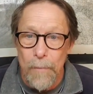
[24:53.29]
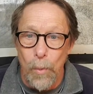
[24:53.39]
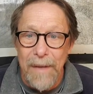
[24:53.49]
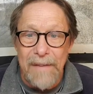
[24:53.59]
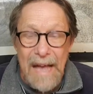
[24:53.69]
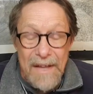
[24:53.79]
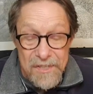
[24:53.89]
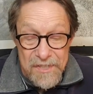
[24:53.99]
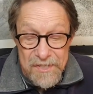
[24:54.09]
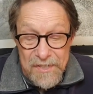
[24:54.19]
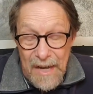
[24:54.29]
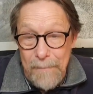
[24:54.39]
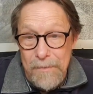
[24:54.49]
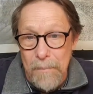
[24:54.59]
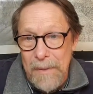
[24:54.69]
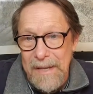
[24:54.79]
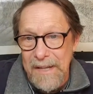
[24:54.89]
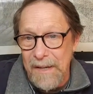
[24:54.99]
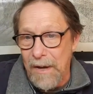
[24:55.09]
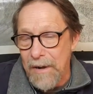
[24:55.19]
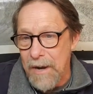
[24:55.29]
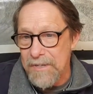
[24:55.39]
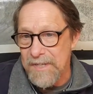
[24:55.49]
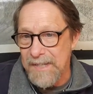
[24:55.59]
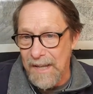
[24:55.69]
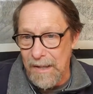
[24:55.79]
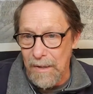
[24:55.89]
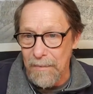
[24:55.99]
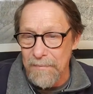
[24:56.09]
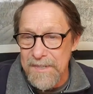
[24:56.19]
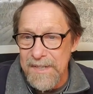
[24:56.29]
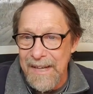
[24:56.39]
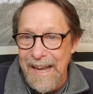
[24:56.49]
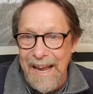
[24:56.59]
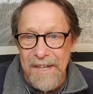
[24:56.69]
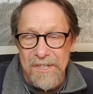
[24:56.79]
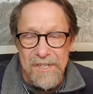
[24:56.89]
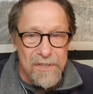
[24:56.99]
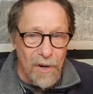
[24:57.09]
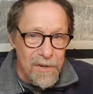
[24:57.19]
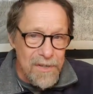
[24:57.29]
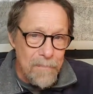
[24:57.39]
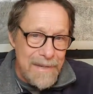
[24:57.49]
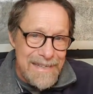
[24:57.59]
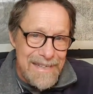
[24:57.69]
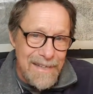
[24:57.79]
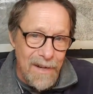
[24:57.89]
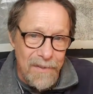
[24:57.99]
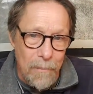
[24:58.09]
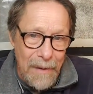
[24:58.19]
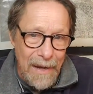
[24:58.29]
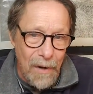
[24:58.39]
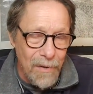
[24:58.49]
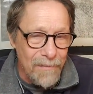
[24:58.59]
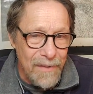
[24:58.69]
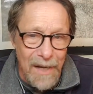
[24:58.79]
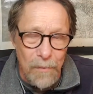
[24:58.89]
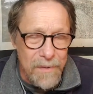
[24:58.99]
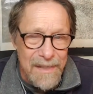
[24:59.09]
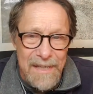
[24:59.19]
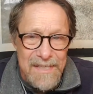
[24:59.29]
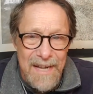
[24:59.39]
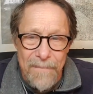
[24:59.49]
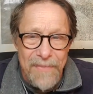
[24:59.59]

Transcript: We've got to stop depending on ourselves and start depending on the power of God within us.